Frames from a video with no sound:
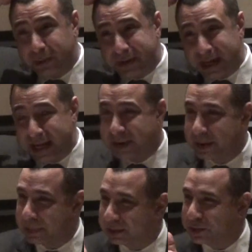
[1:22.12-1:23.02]
to build a
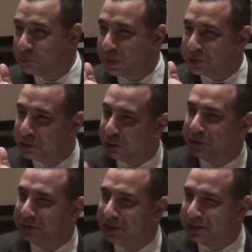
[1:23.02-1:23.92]
kibbutz, but this was
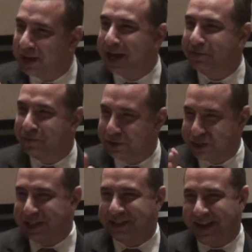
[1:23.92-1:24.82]
not designed for
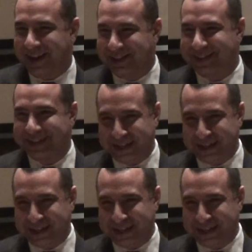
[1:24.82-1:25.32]
Gentiles.